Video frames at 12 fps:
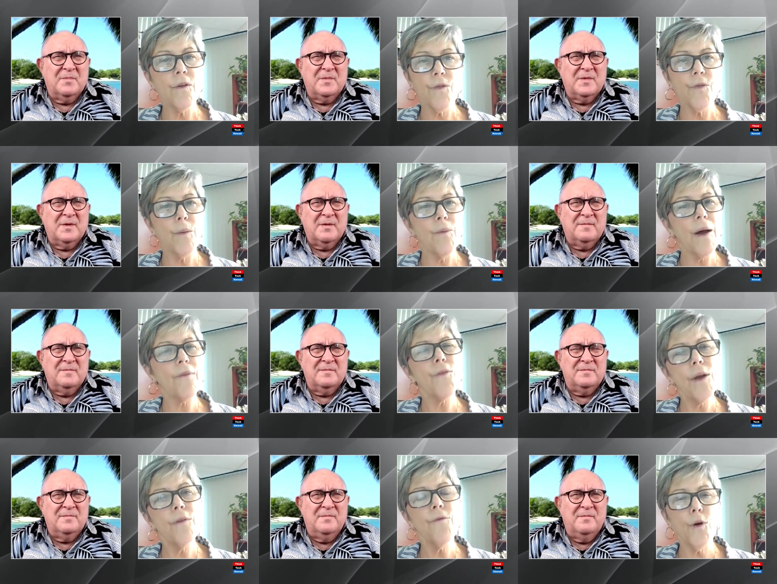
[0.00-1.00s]
Speaker 1: and about
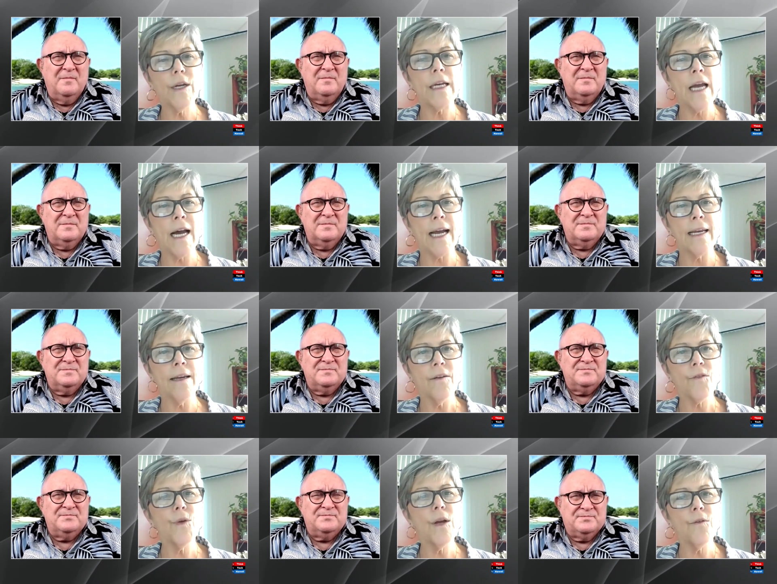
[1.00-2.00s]

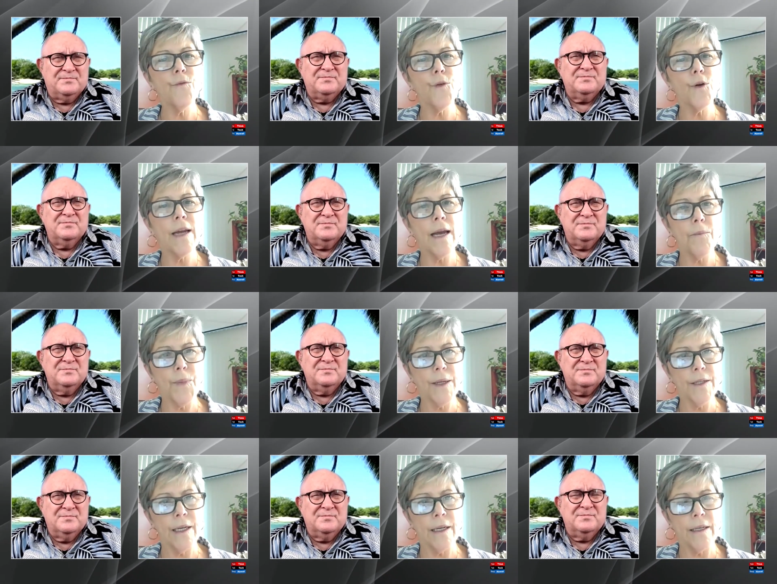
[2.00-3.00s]
349 349
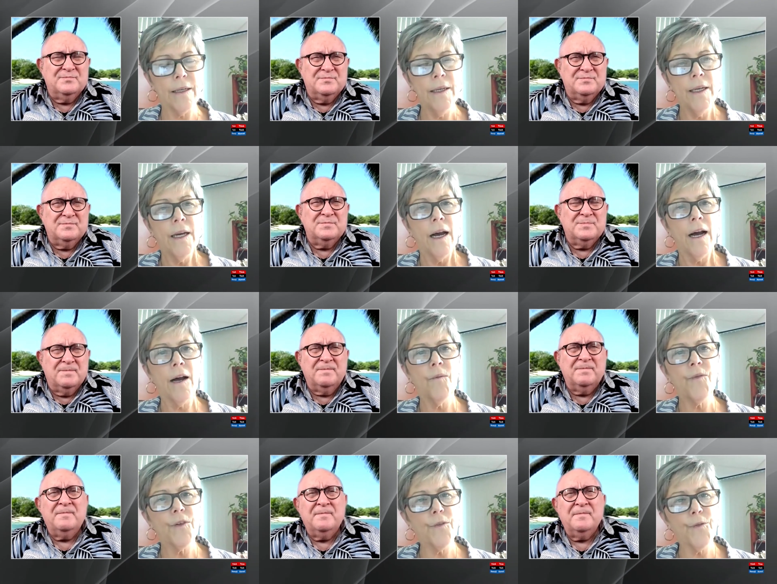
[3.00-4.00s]
billion
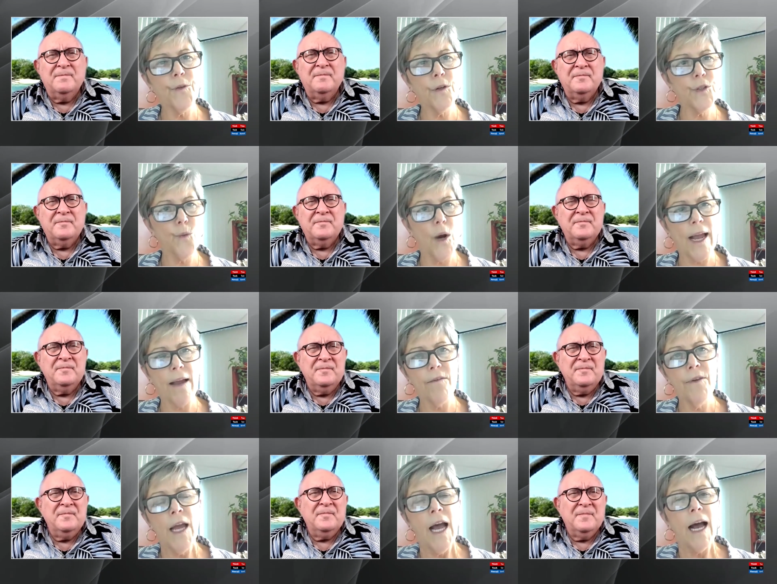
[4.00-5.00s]
um, mm. for the first
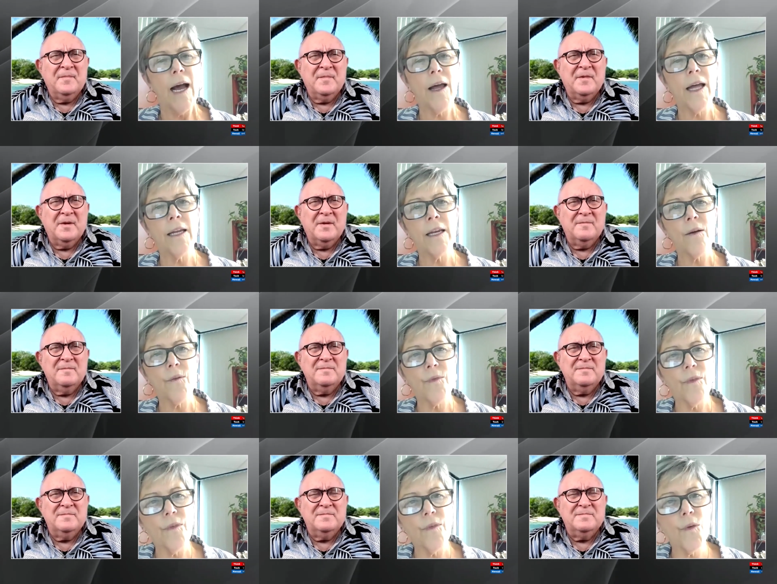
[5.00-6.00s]
wave, and
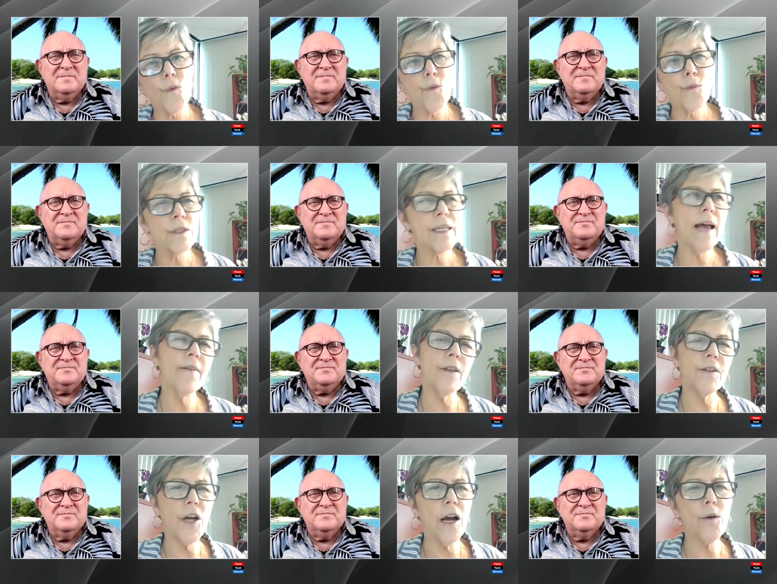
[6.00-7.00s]
the rumors
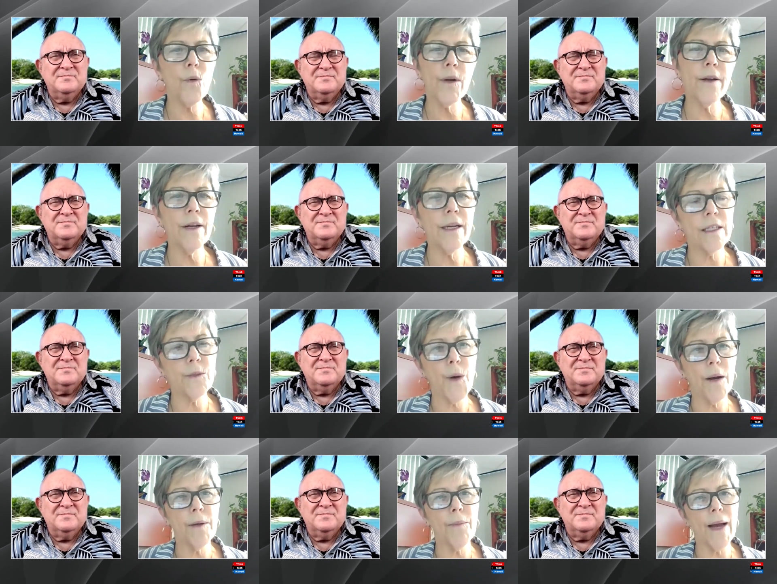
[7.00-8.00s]
have the talk we're hearing is
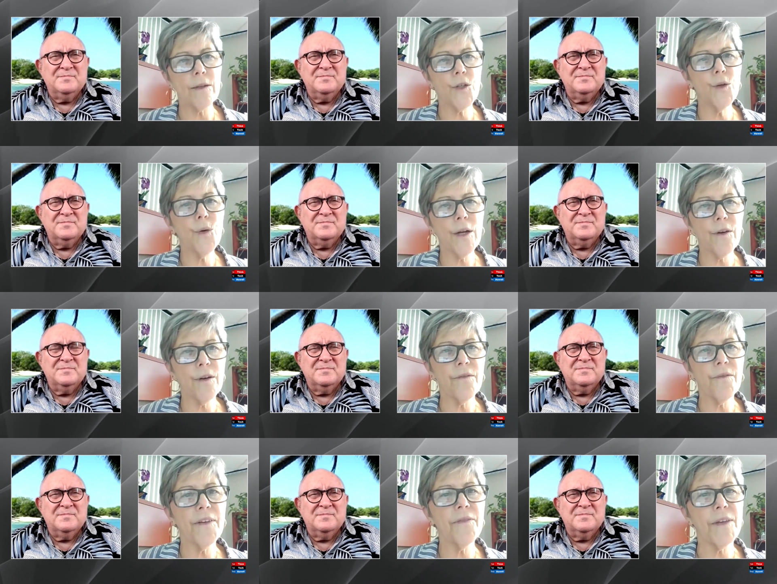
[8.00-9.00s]
probably about
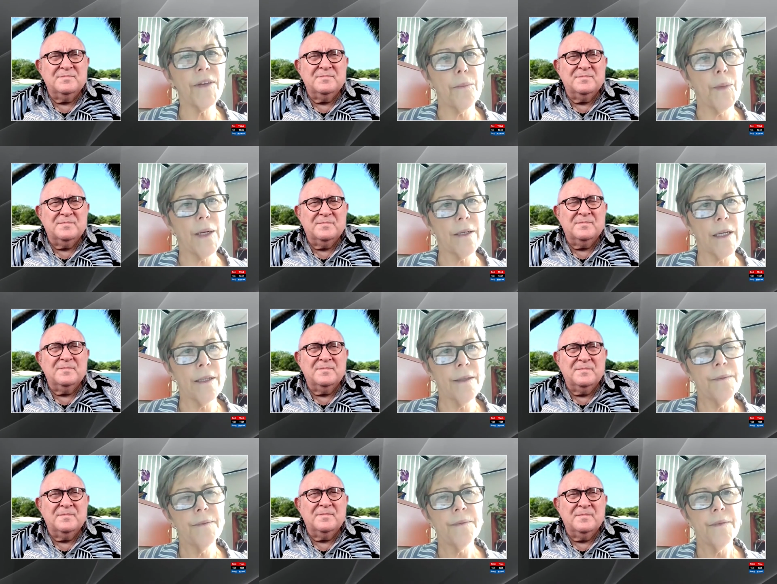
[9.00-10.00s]
250 billion.
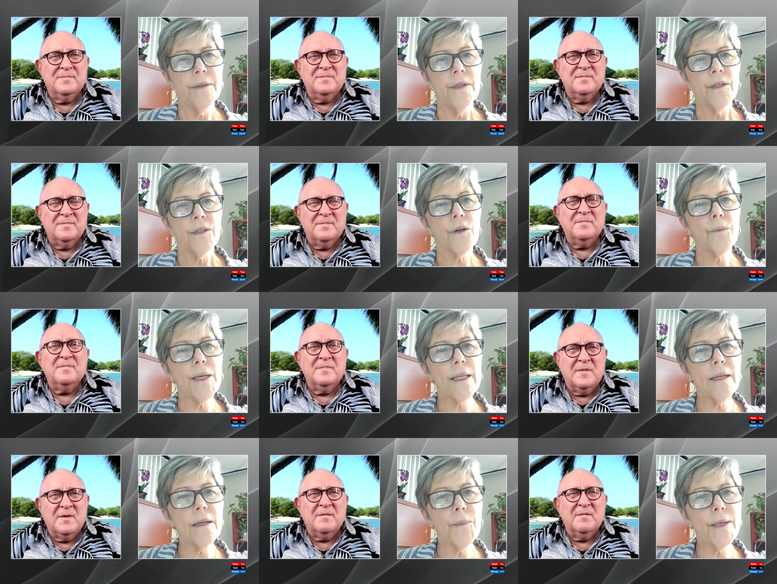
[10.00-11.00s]
So it'll be
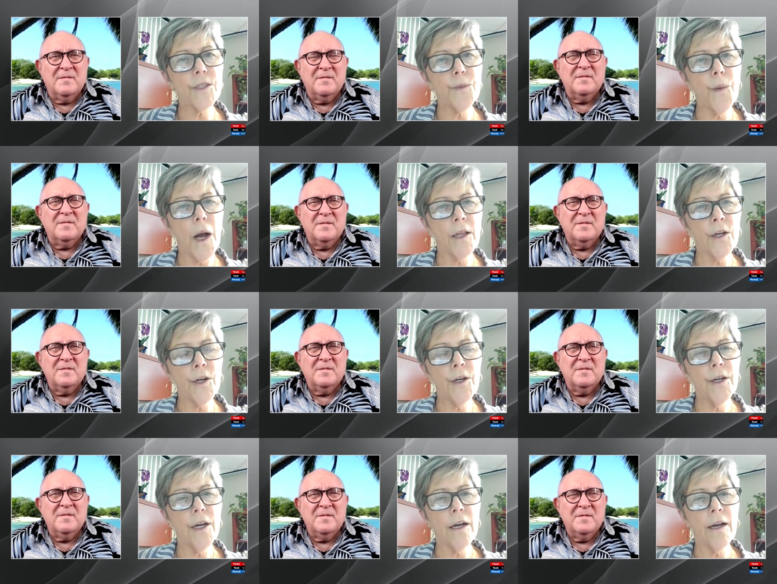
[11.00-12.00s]
a little bit
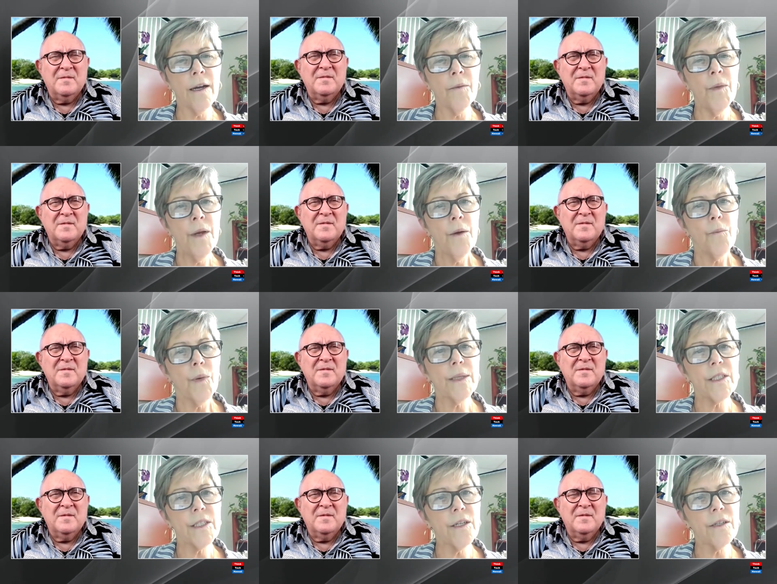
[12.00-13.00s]
smaller. Um,
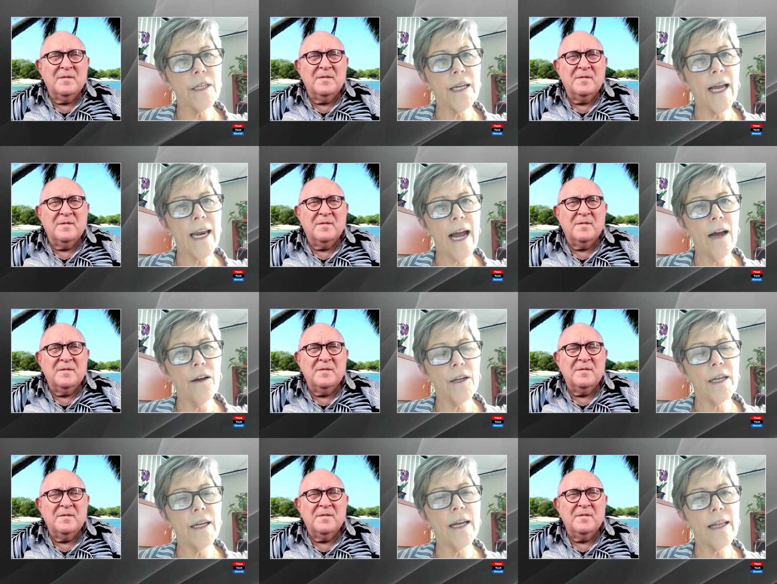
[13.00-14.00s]
but still to get out,